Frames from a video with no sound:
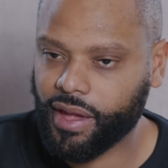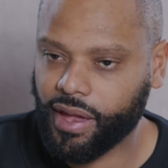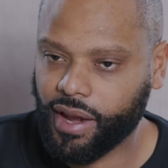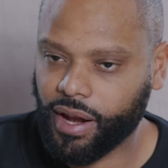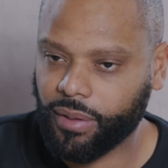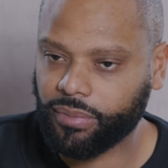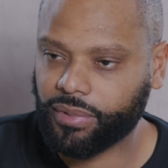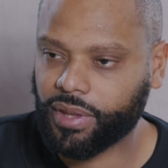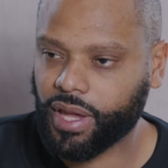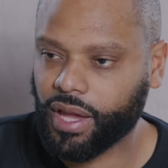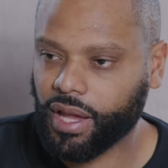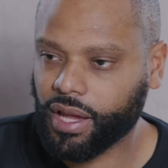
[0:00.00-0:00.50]
and
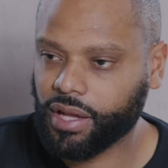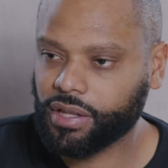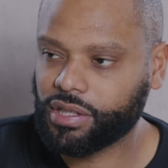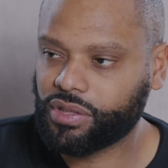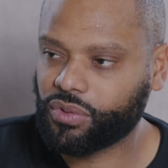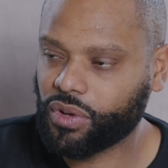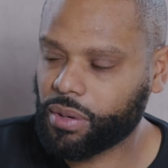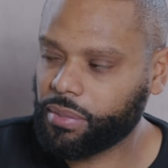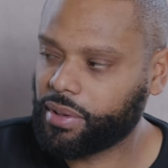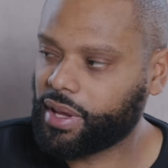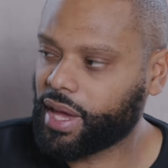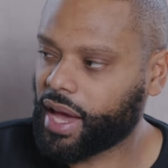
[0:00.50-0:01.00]
I'm thinking
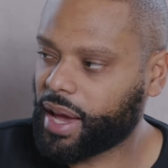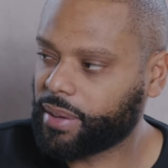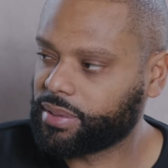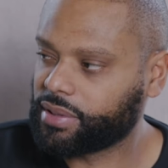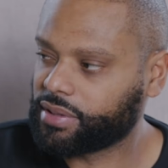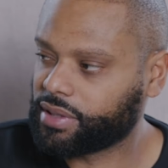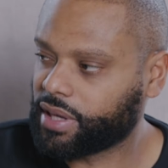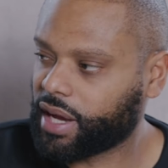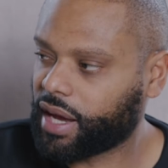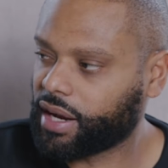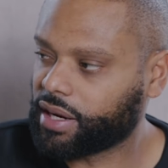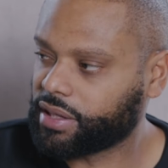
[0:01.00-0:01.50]
swim
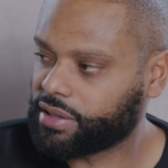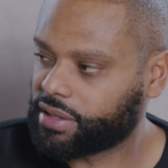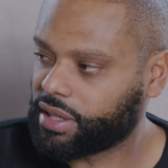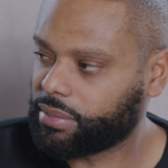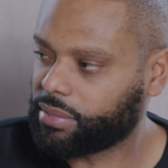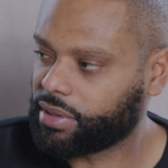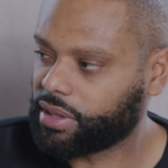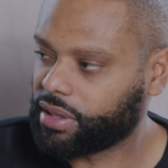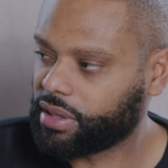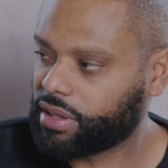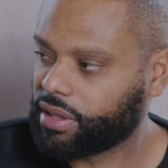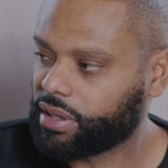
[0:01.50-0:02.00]
caps is kind of
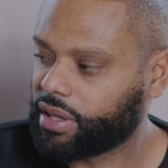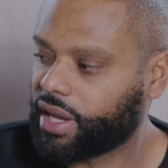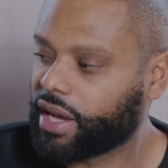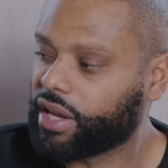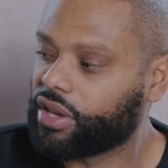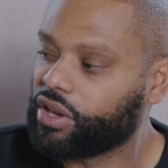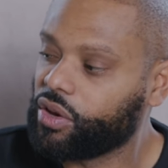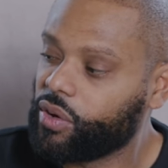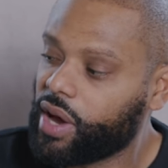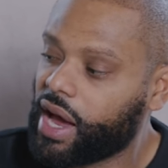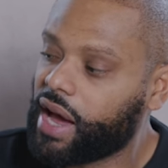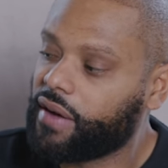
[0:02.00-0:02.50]
similar.
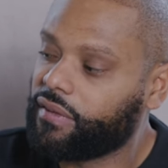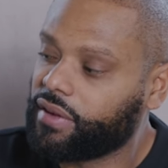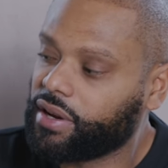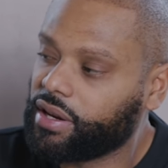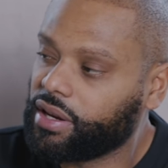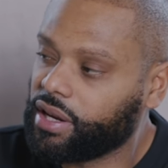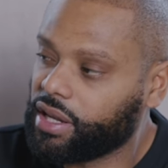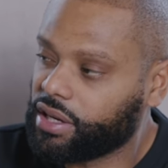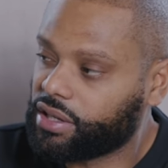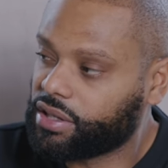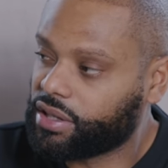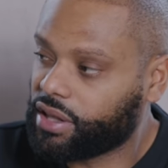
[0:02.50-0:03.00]
Like, you have a
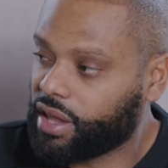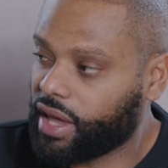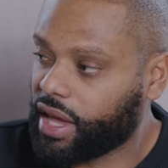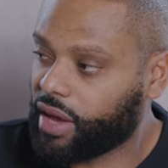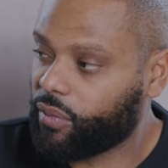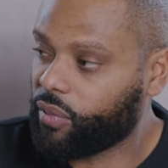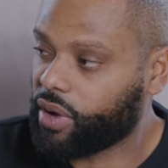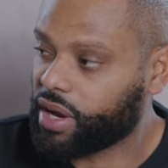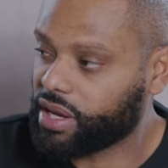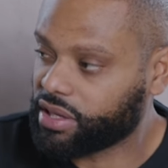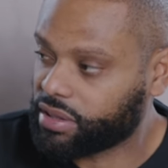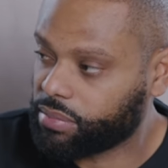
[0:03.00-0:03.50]
niche
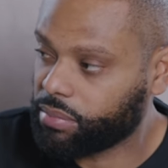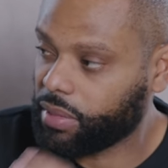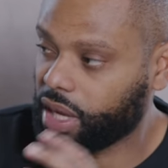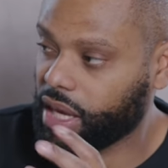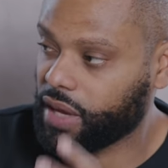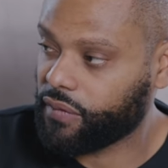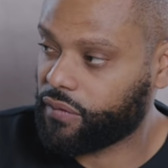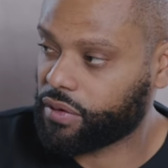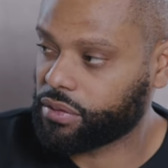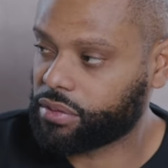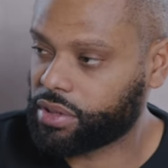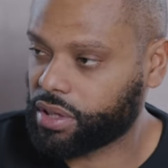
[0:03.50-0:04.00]
thing where it's
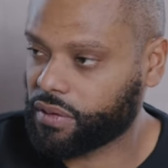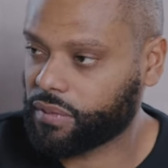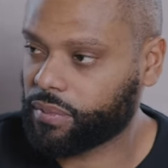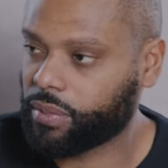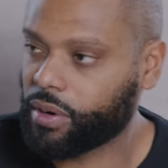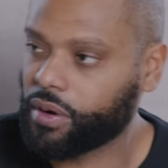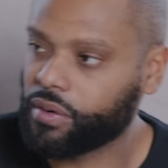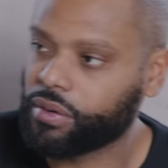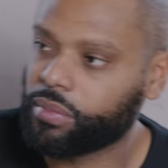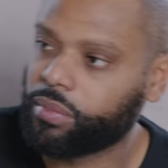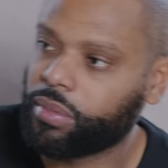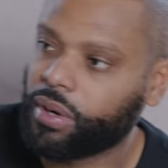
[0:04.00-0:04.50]
made for certain
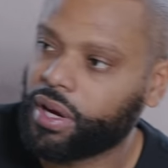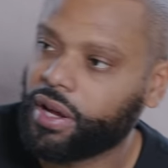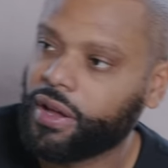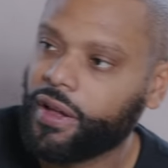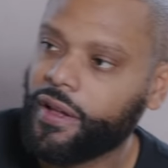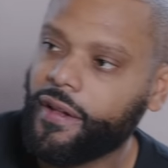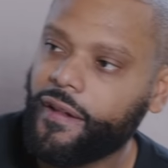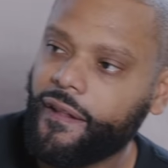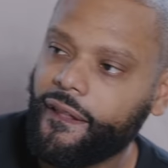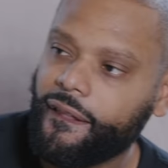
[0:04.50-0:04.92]
person, but